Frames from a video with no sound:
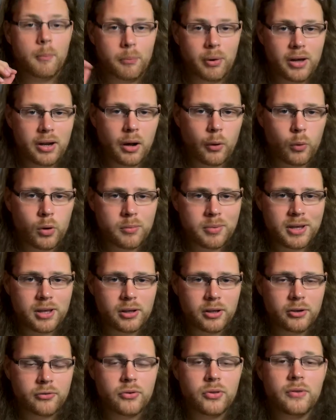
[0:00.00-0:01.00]
But I want to be
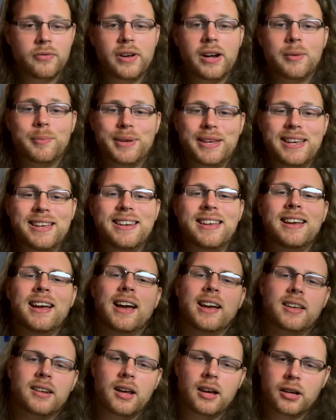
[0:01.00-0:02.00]
clear from the very beginning, I
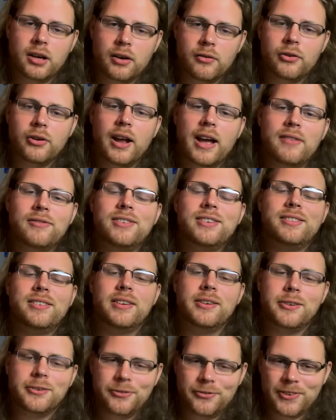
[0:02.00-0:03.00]
cannot cover every
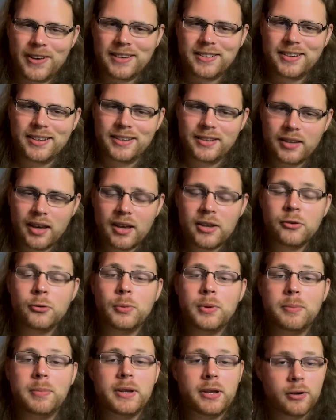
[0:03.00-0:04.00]
single effect he does,
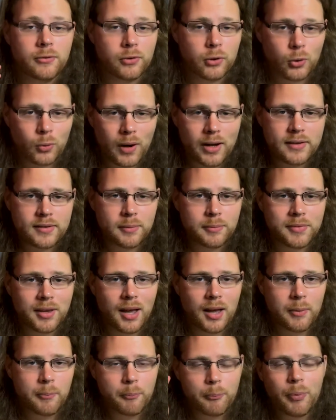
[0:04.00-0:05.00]
we'd be here for quite some
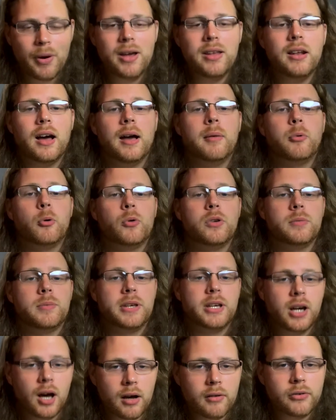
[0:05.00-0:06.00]
time, but I'm going to be
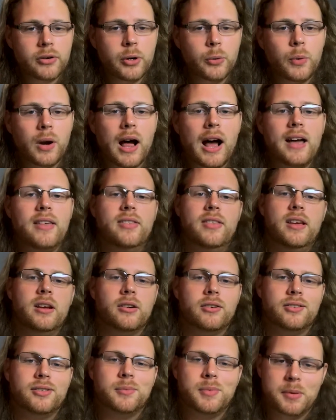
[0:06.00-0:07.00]
covering what I think
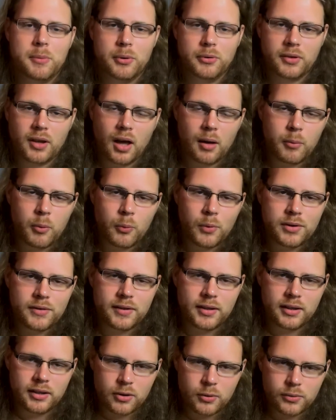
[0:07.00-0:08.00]
are some of the most common ones
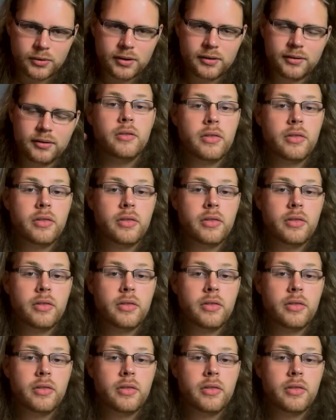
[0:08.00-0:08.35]
he uses,